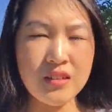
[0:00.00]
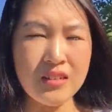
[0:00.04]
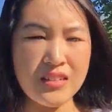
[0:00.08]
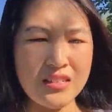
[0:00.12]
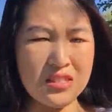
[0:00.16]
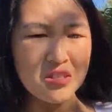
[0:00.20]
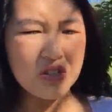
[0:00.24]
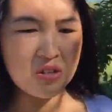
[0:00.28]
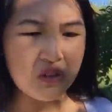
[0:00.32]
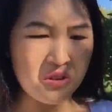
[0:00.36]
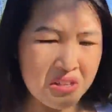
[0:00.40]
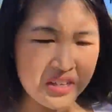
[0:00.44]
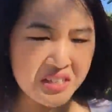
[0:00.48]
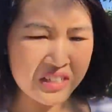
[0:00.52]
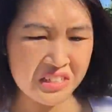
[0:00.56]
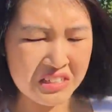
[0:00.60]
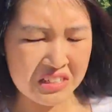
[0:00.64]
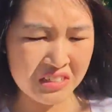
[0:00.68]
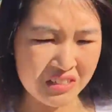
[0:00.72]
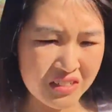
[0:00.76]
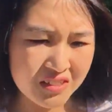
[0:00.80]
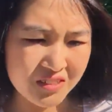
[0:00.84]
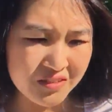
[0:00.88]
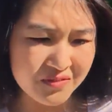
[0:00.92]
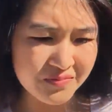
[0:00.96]
It's so like
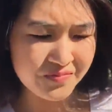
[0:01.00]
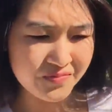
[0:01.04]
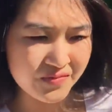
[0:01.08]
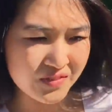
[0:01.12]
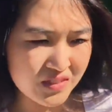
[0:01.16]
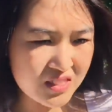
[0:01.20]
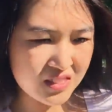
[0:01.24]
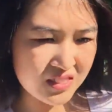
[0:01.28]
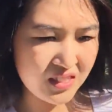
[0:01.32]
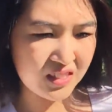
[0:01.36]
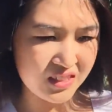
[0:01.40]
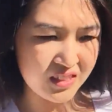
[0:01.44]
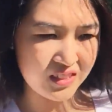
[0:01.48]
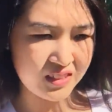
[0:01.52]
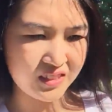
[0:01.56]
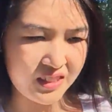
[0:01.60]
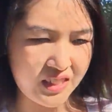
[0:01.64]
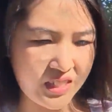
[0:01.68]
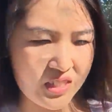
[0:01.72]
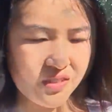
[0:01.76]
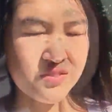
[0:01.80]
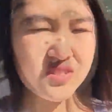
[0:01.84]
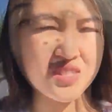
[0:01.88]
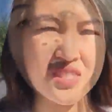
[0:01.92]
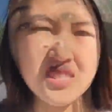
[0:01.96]
sunny.
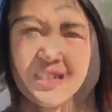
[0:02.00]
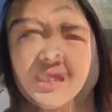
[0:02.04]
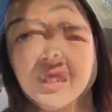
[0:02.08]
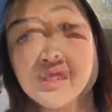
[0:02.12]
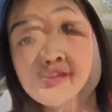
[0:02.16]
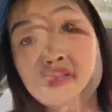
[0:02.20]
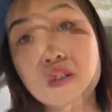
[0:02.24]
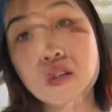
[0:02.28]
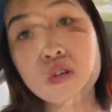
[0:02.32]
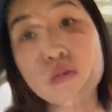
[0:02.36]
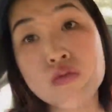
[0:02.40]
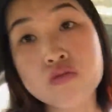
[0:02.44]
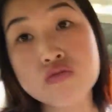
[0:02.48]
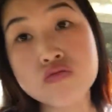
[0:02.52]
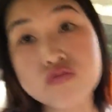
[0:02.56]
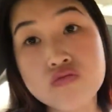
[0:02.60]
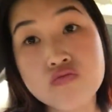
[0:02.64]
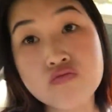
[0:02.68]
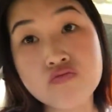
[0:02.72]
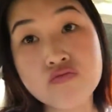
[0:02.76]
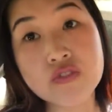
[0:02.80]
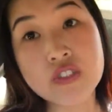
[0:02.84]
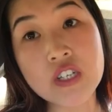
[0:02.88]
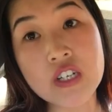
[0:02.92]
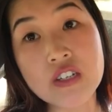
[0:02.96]
Can you see? Whew.
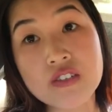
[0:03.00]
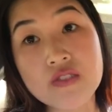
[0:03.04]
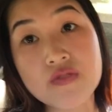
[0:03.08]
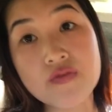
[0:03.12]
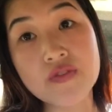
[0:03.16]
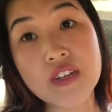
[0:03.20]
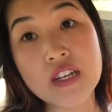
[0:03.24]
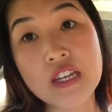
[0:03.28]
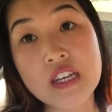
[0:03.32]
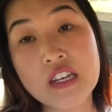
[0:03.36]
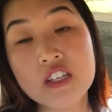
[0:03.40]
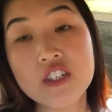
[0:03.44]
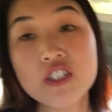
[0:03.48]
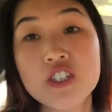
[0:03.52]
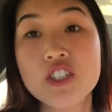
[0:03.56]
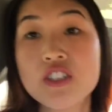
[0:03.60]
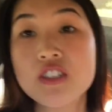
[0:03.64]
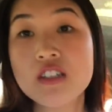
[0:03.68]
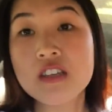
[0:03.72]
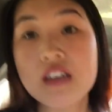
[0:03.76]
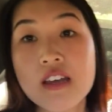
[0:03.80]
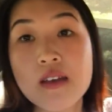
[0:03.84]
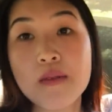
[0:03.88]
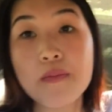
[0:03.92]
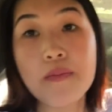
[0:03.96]
Just finished
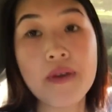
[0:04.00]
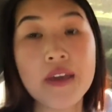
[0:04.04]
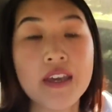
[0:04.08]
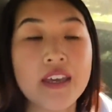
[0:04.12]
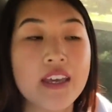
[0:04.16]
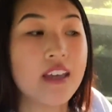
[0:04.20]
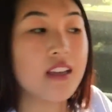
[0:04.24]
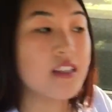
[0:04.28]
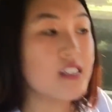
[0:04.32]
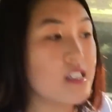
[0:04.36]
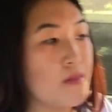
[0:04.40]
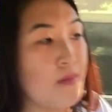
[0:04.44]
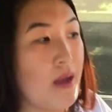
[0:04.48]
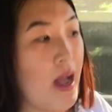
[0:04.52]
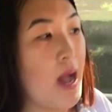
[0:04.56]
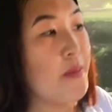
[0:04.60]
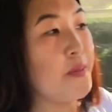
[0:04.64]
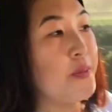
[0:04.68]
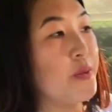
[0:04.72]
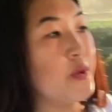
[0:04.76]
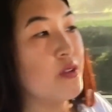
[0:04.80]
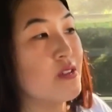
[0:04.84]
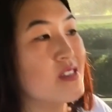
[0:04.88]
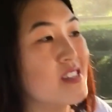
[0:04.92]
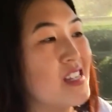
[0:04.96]
picking some
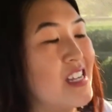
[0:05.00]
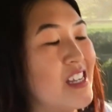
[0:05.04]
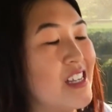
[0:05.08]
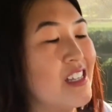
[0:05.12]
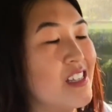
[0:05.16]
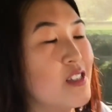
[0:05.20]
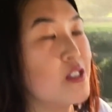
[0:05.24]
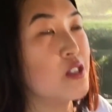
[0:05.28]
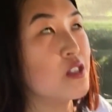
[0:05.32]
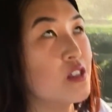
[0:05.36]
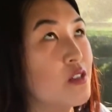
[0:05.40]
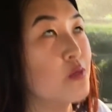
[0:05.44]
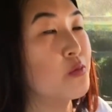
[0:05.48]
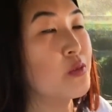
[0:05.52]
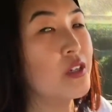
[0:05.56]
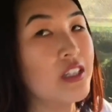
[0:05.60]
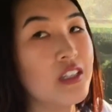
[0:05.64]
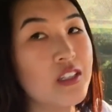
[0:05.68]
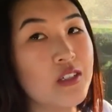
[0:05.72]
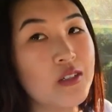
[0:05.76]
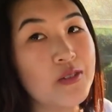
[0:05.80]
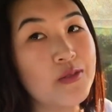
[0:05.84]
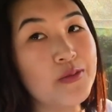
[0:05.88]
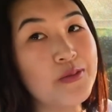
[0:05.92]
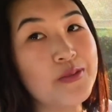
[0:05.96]
apples. It we
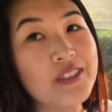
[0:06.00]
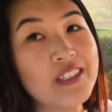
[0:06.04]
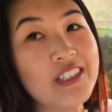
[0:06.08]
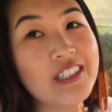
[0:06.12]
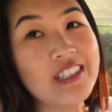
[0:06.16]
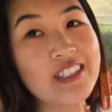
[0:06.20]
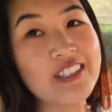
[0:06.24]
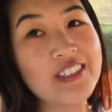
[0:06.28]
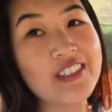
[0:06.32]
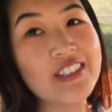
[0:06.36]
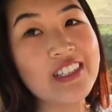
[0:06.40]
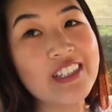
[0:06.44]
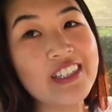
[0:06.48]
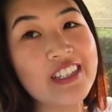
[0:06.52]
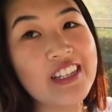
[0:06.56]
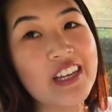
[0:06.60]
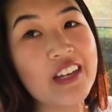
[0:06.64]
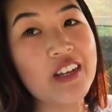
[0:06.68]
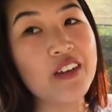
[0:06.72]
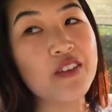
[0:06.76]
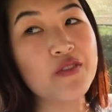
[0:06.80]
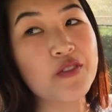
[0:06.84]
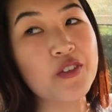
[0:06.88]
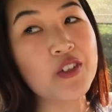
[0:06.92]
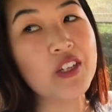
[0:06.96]
were literally
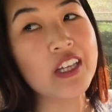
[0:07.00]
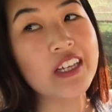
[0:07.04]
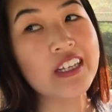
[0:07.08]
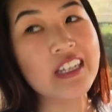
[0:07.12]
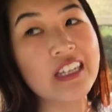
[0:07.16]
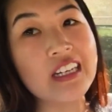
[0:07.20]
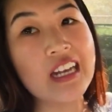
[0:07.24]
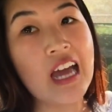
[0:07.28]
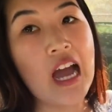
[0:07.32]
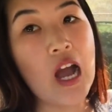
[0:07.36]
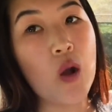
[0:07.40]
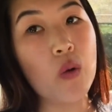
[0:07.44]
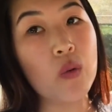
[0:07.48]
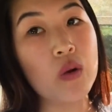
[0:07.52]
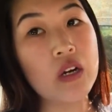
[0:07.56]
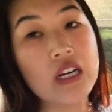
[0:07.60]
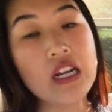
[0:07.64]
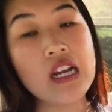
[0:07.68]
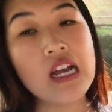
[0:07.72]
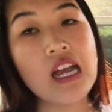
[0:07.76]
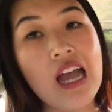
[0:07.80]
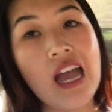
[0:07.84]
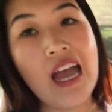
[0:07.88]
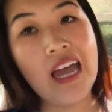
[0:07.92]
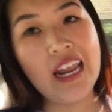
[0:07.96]
there for like an hour
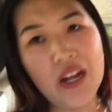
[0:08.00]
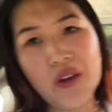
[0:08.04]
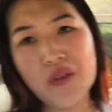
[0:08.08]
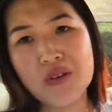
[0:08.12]
and